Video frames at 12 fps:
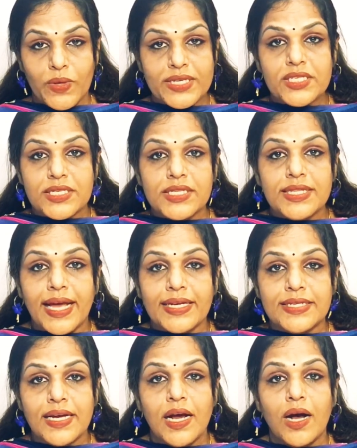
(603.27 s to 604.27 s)
we see
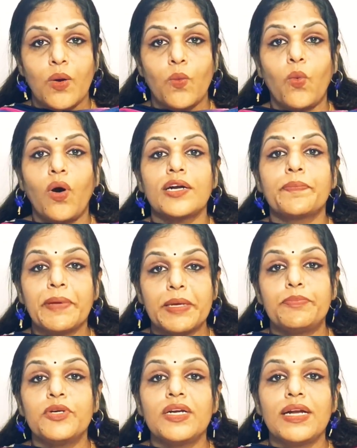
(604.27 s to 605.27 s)
that what
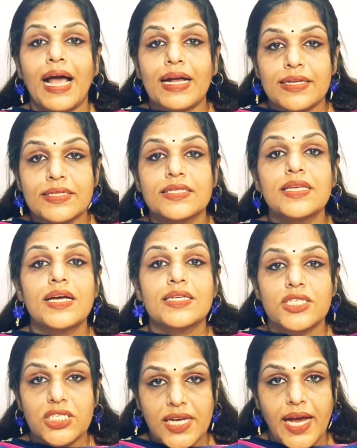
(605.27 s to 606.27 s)
people lack is
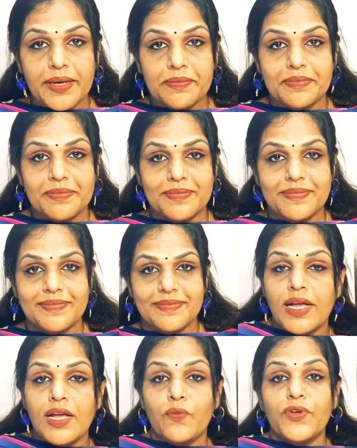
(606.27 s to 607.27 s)
time.
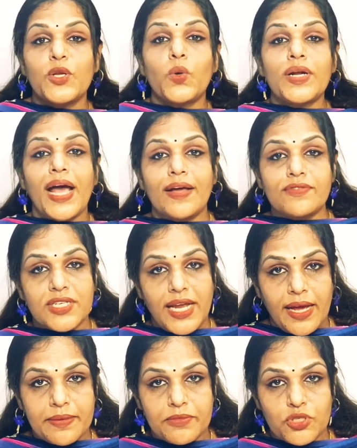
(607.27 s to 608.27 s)
We don't have
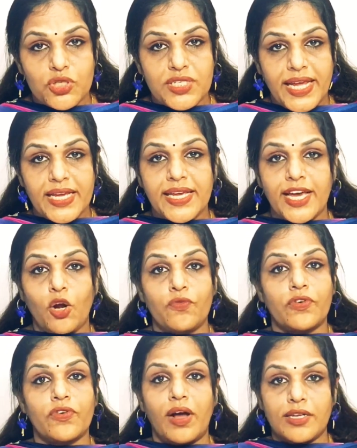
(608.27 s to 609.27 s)
time to take care
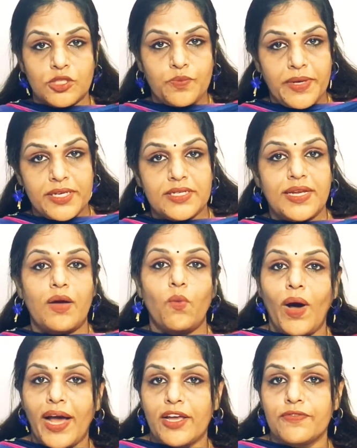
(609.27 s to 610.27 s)
of our husband,
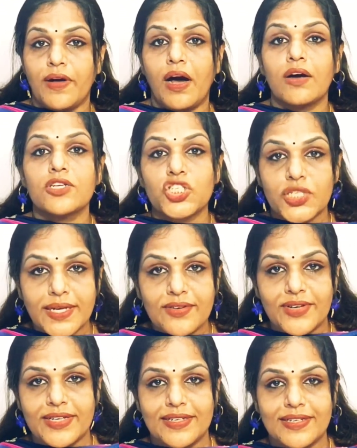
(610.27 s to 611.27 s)
wife, our
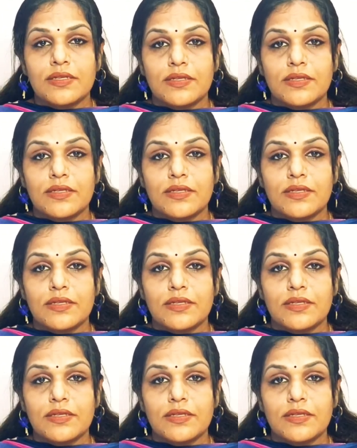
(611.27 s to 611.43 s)
children.